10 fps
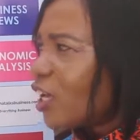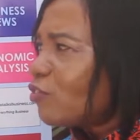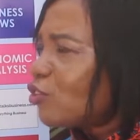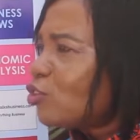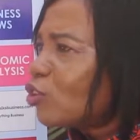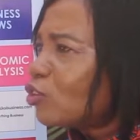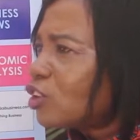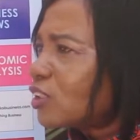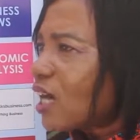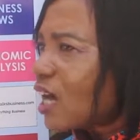if you don't
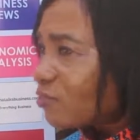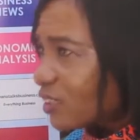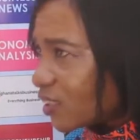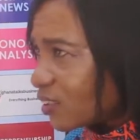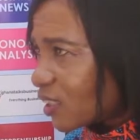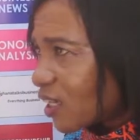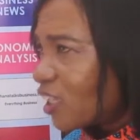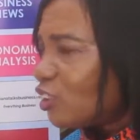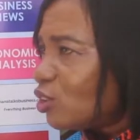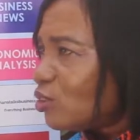have data
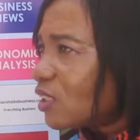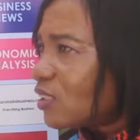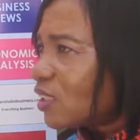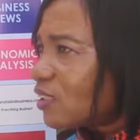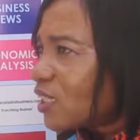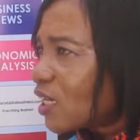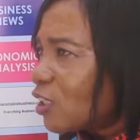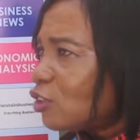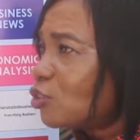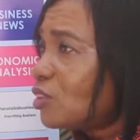and use the data
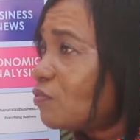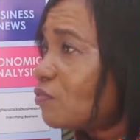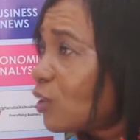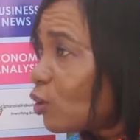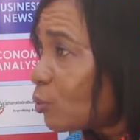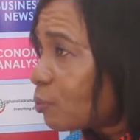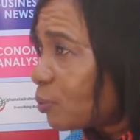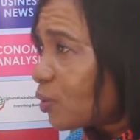to develop